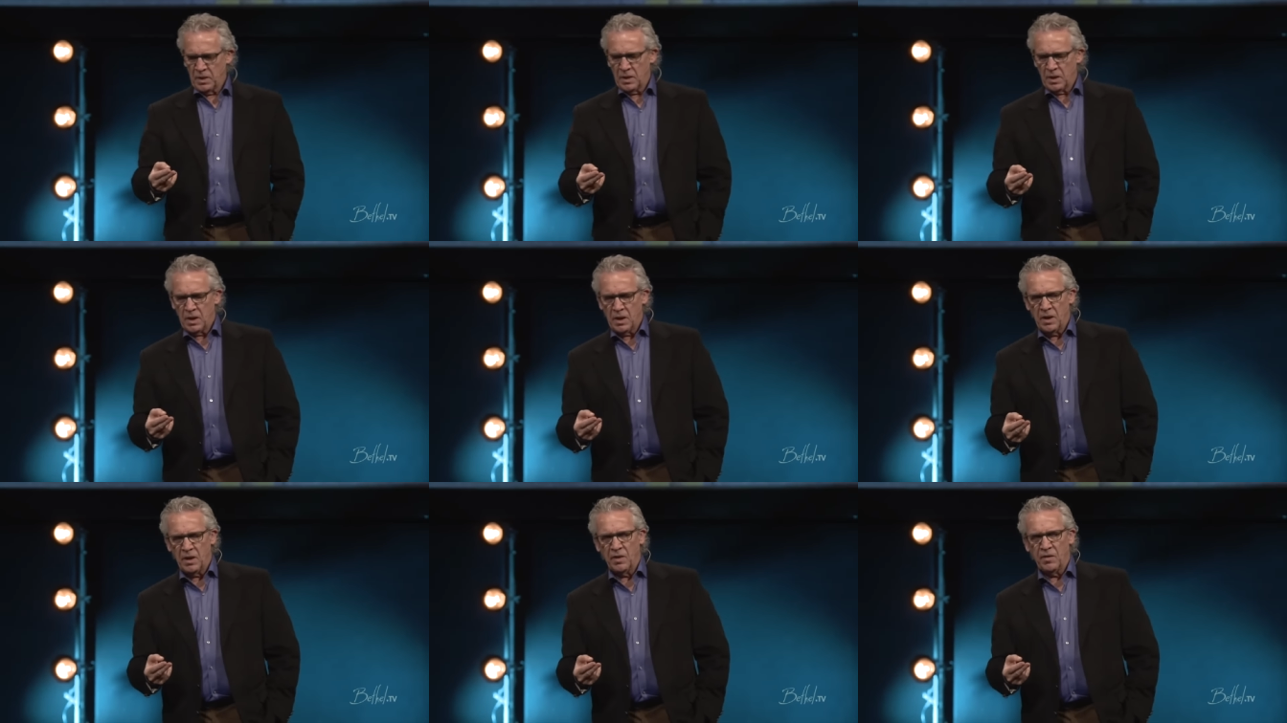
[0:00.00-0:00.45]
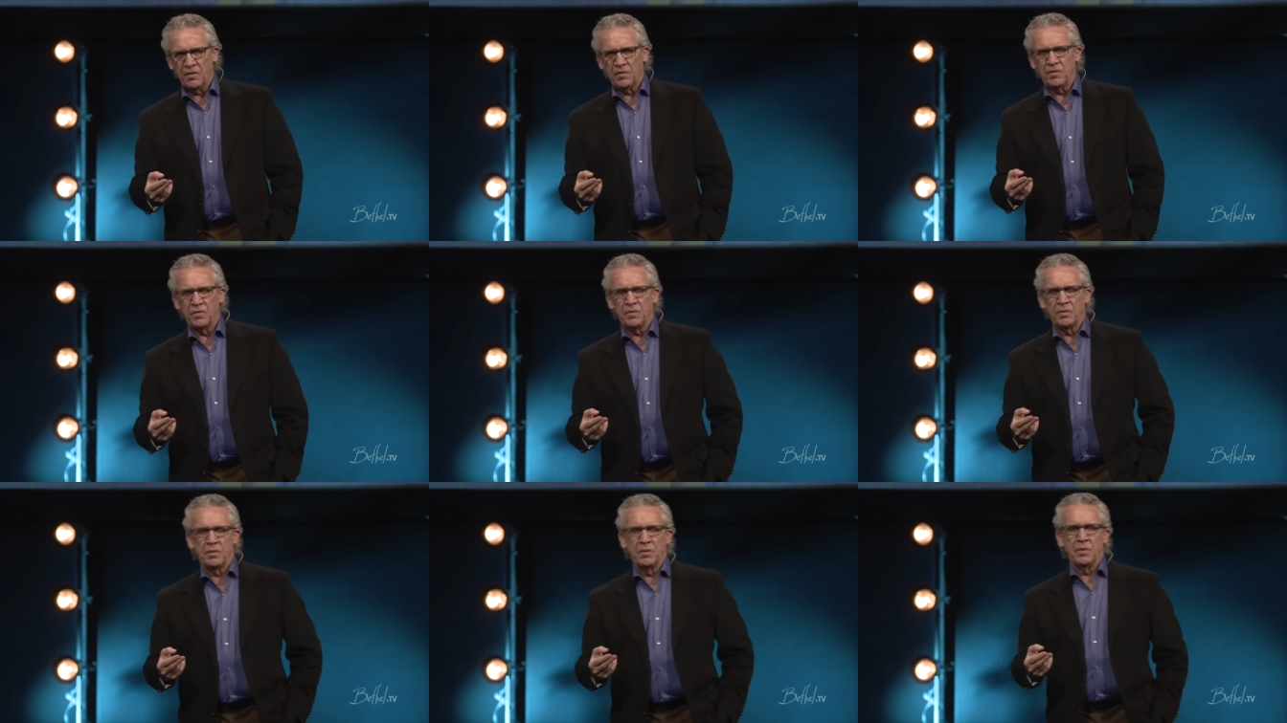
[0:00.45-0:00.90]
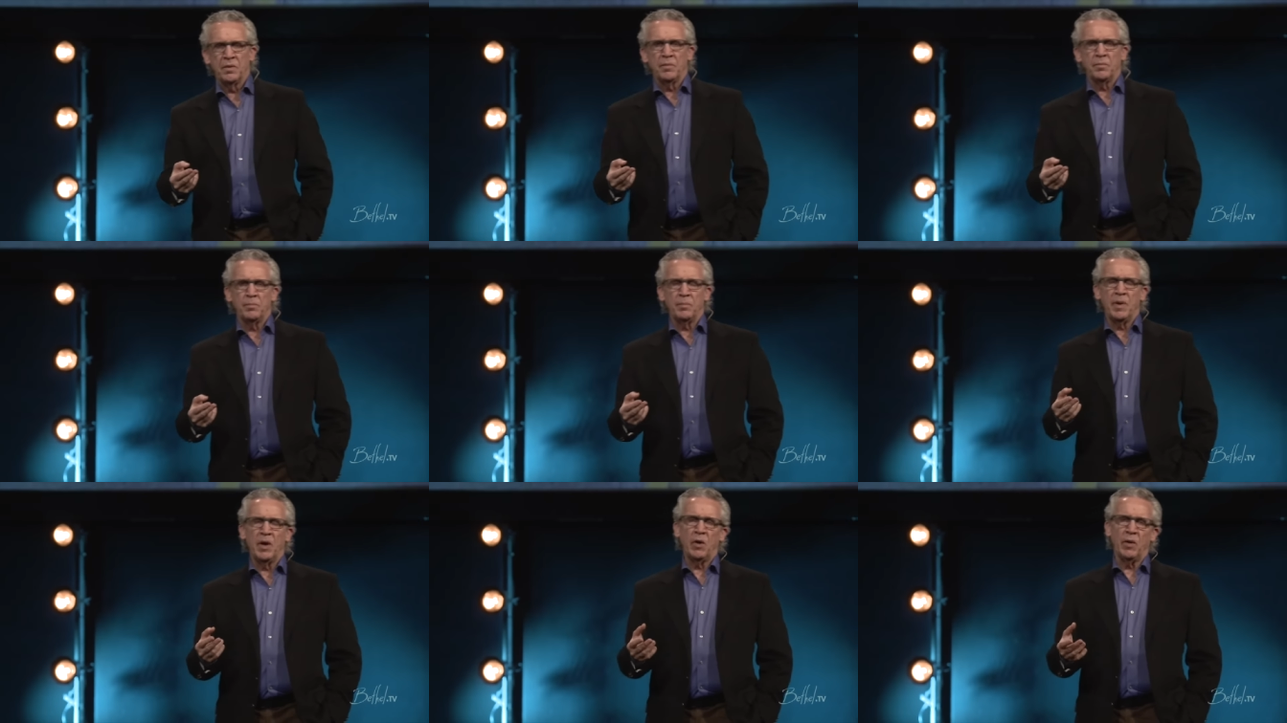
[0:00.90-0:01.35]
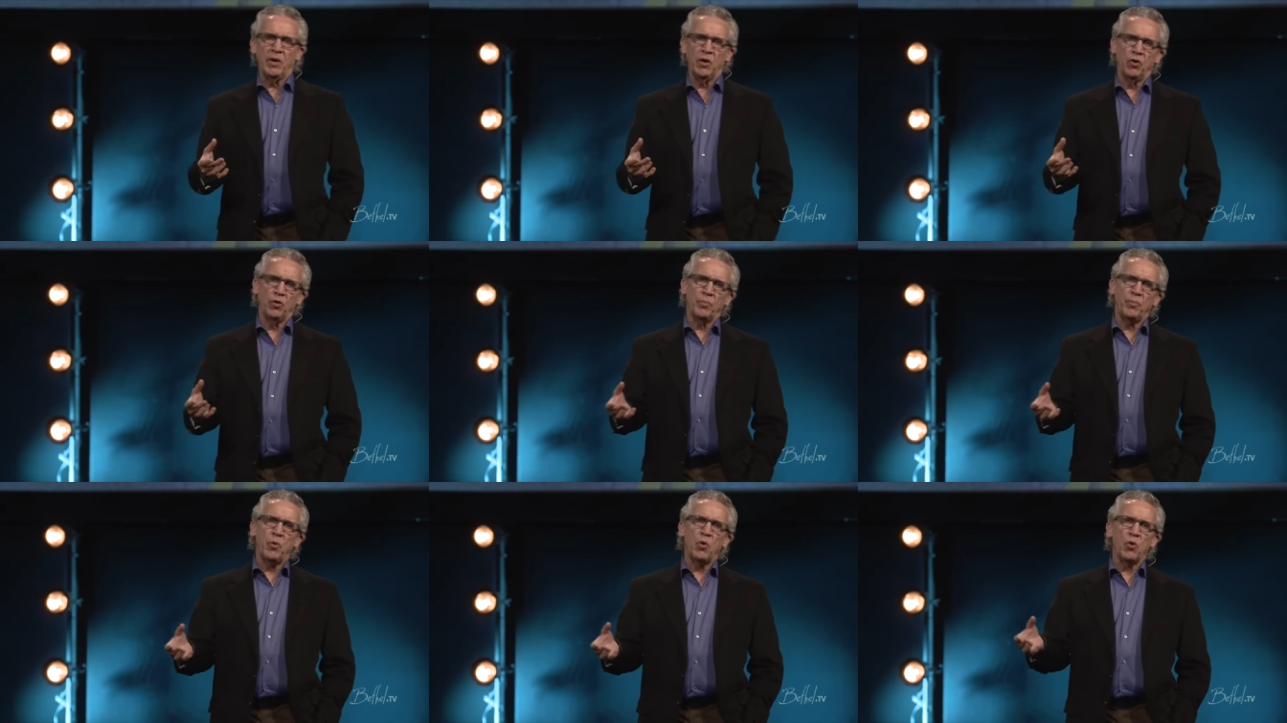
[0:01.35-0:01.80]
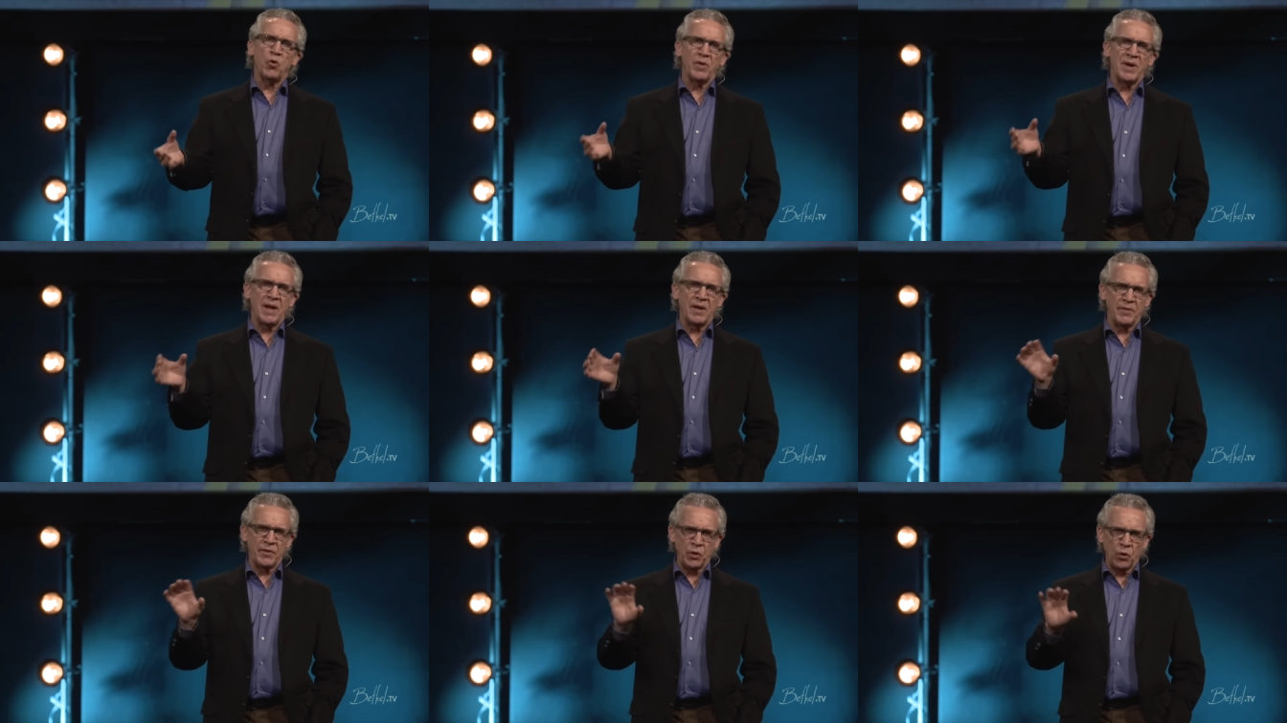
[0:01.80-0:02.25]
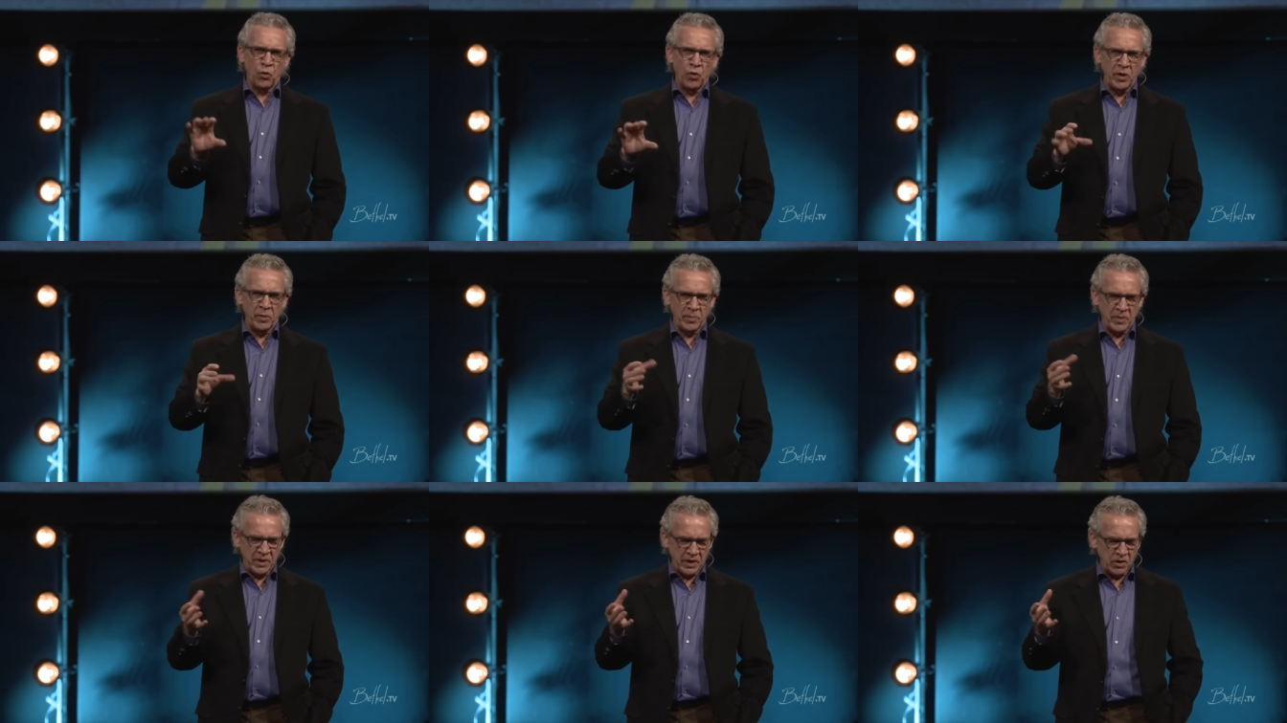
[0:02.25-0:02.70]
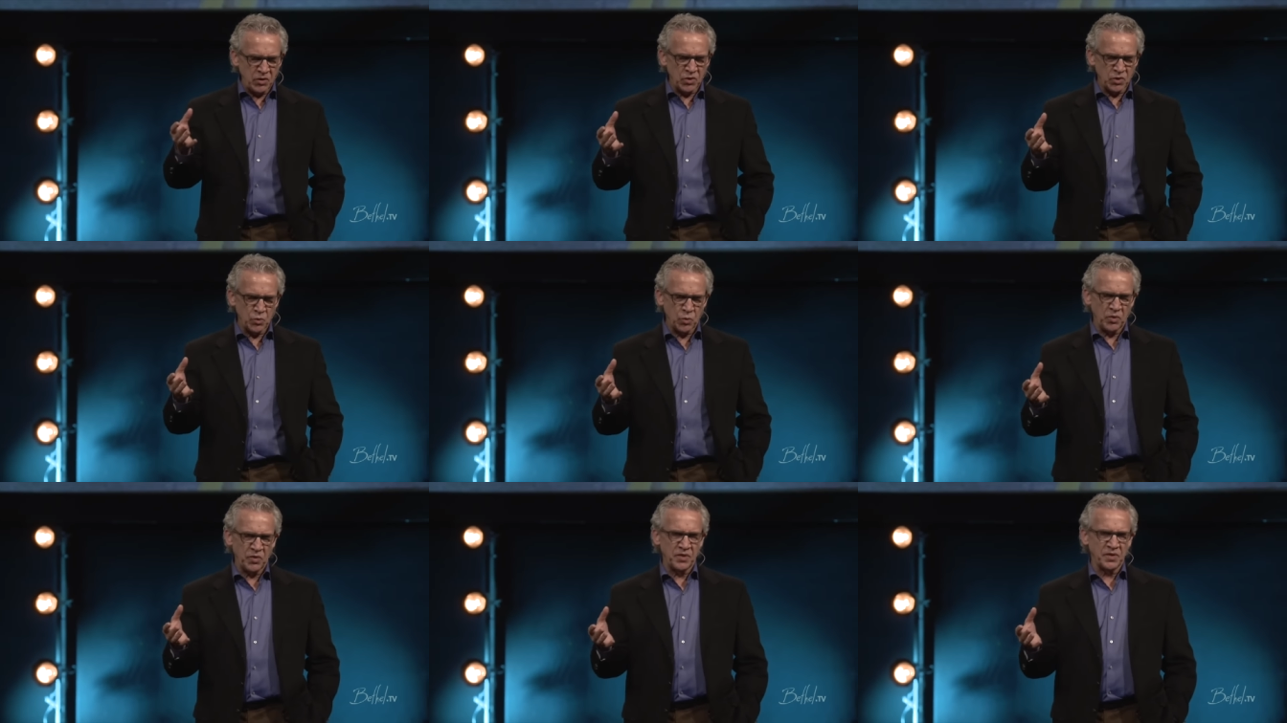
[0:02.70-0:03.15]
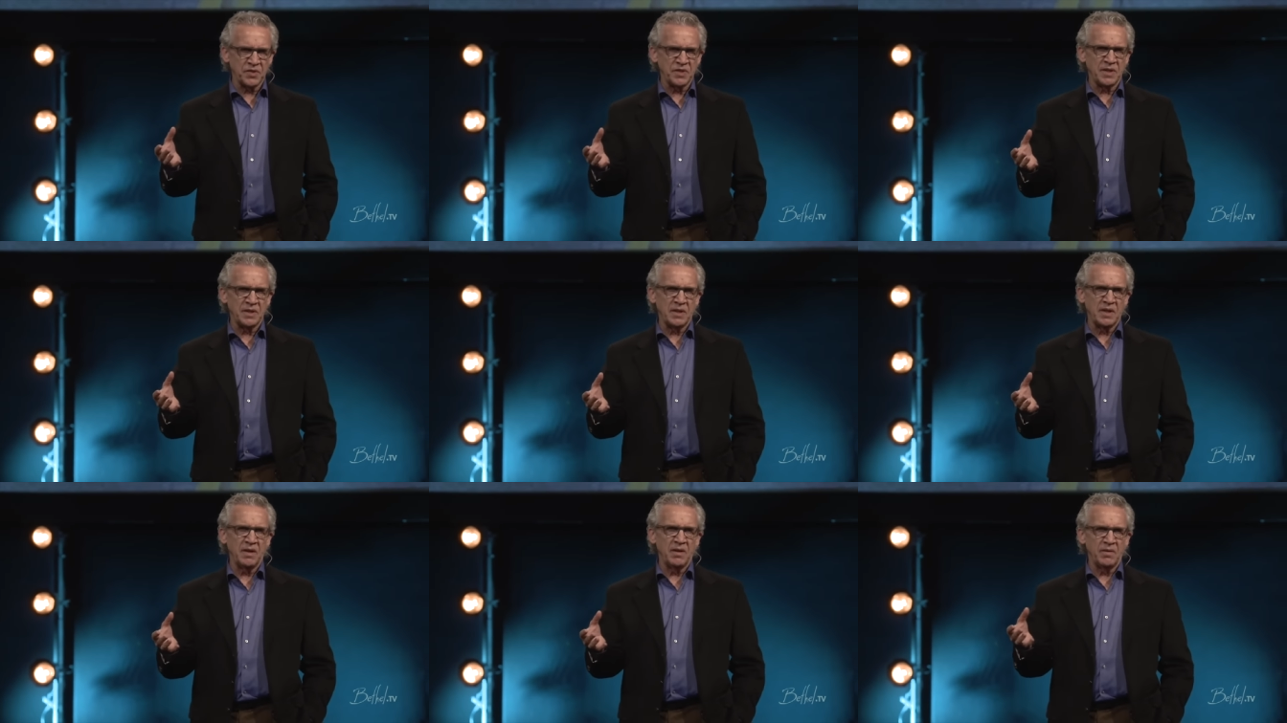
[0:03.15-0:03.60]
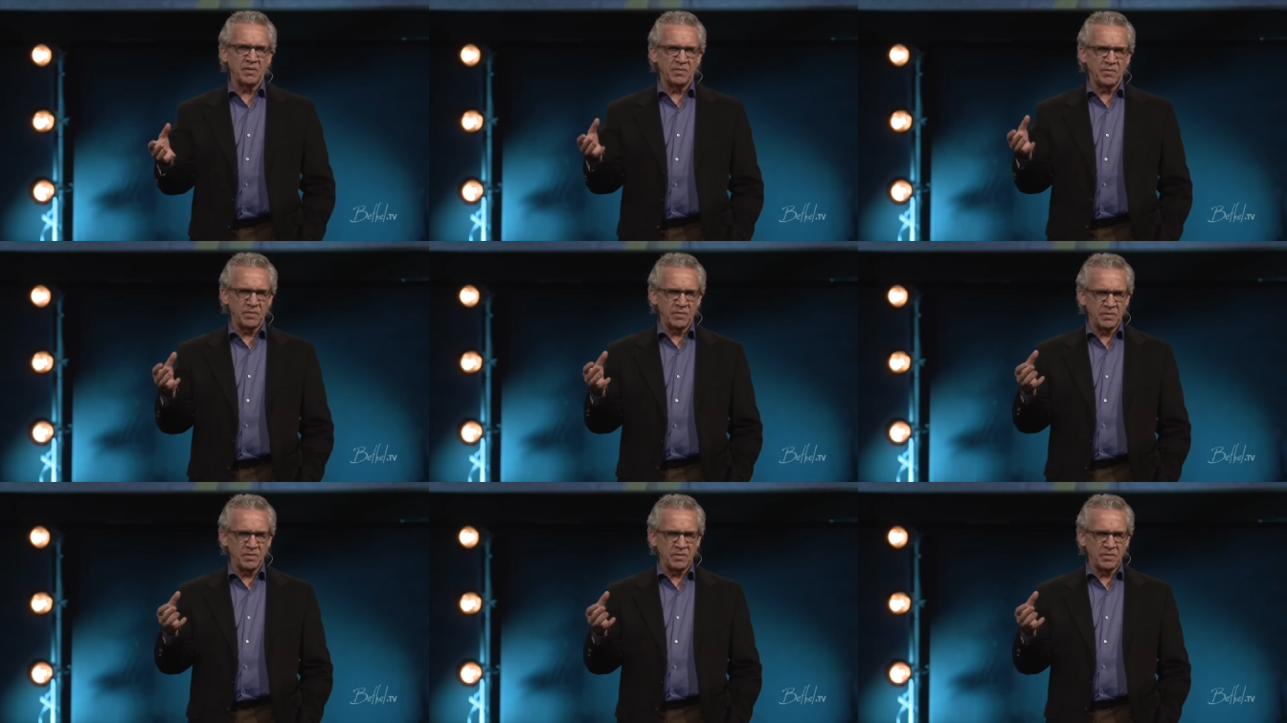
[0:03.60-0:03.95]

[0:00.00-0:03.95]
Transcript: of Mary, who poured out the ointment, a year's worth of